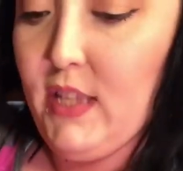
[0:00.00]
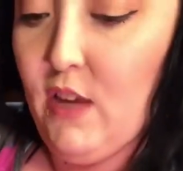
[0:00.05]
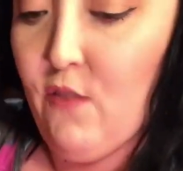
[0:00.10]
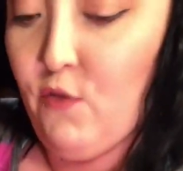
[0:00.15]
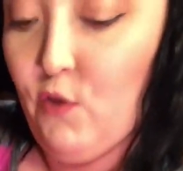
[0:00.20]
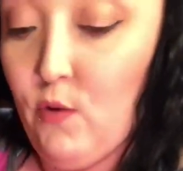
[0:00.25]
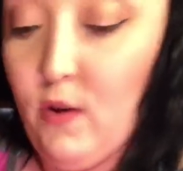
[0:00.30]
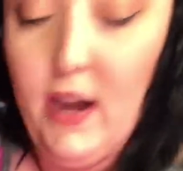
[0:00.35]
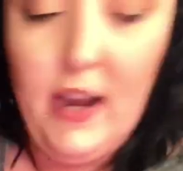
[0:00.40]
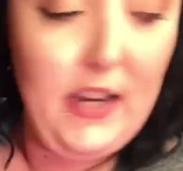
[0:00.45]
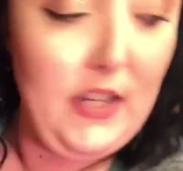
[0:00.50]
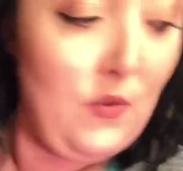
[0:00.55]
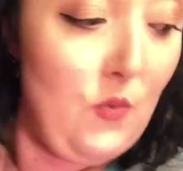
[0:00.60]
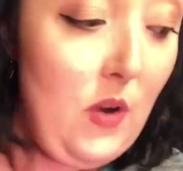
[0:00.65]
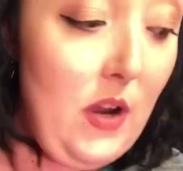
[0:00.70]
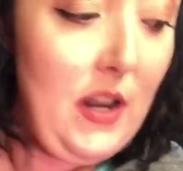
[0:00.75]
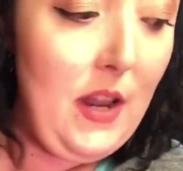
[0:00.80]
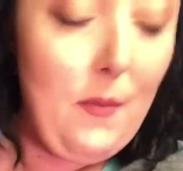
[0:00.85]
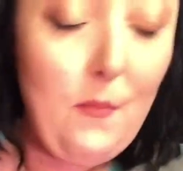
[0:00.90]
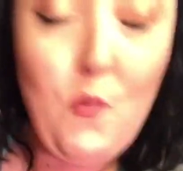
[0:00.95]
If you guys
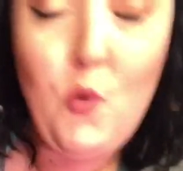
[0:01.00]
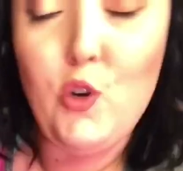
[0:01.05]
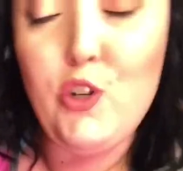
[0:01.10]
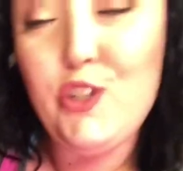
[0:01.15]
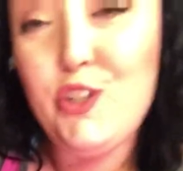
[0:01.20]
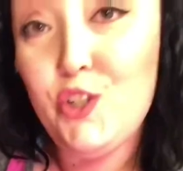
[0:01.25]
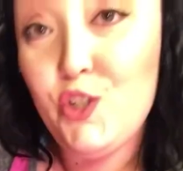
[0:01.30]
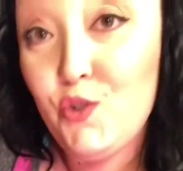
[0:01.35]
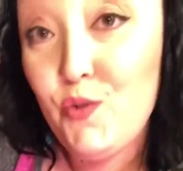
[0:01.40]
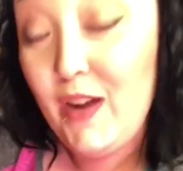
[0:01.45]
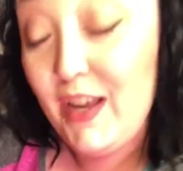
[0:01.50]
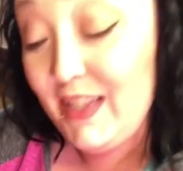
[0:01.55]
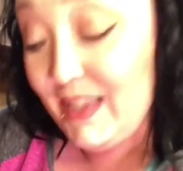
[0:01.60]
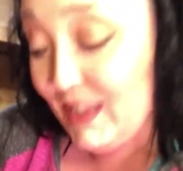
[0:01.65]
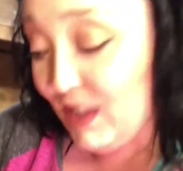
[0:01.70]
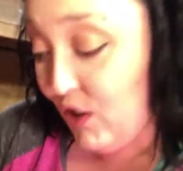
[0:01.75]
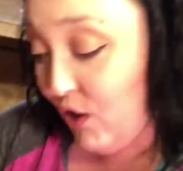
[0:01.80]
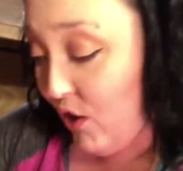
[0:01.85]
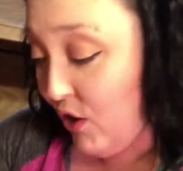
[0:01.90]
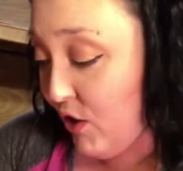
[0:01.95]
want a more distressed
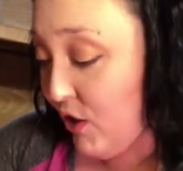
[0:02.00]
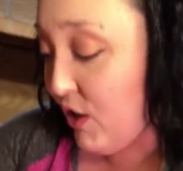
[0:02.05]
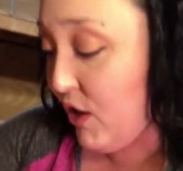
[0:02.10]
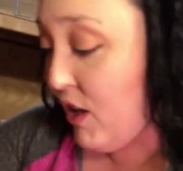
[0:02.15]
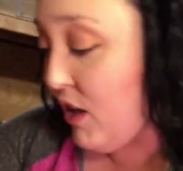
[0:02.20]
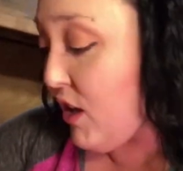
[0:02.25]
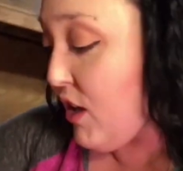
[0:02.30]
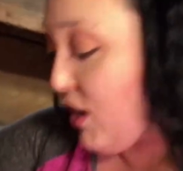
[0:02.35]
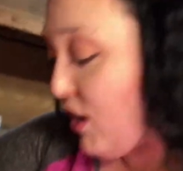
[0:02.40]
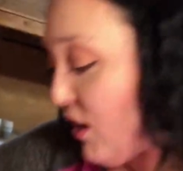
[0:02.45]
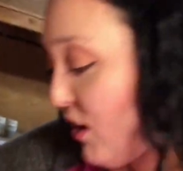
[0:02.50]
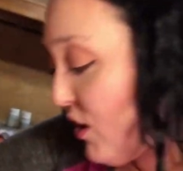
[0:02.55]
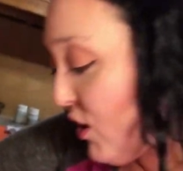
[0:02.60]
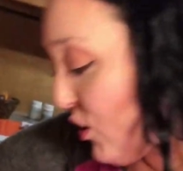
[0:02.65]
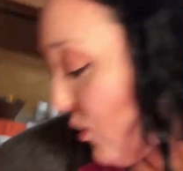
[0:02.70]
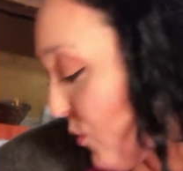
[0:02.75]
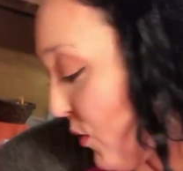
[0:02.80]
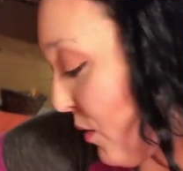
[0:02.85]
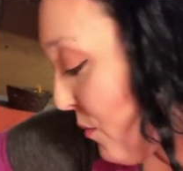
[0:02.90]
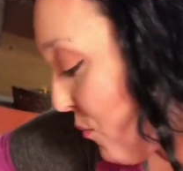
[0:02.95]
look,
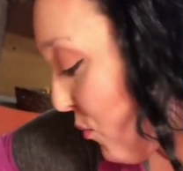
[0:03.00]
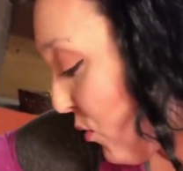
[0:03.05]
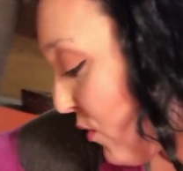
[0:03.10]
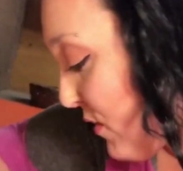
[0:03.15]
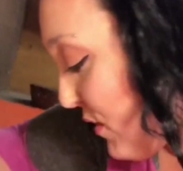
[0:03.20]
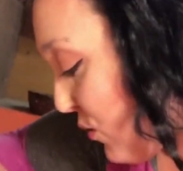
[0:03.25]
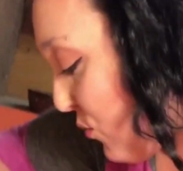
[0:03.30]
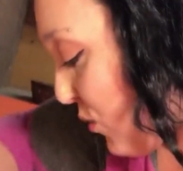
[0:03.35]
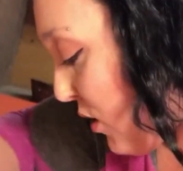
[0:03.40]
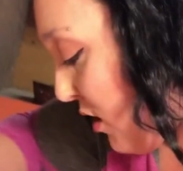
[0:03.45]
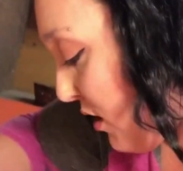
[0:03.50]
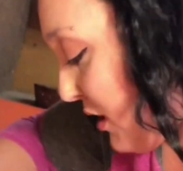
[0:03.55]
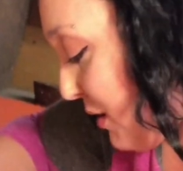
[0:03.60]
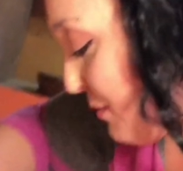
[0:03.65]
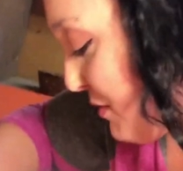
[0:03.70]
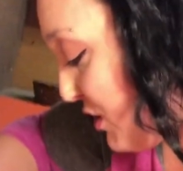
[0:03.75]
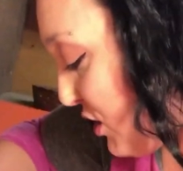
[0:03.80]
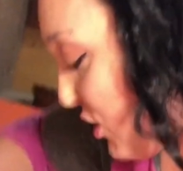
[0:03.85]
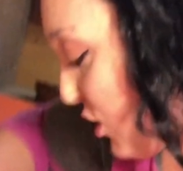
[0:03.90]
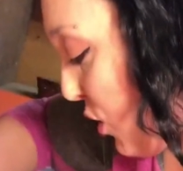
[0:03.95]
you are more than welcome
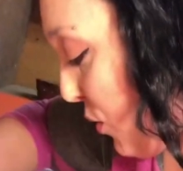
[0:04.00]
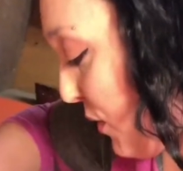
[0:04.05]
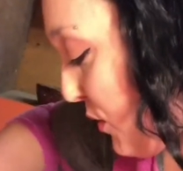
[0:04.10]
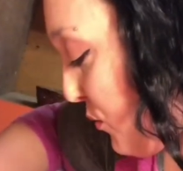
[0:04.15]
to go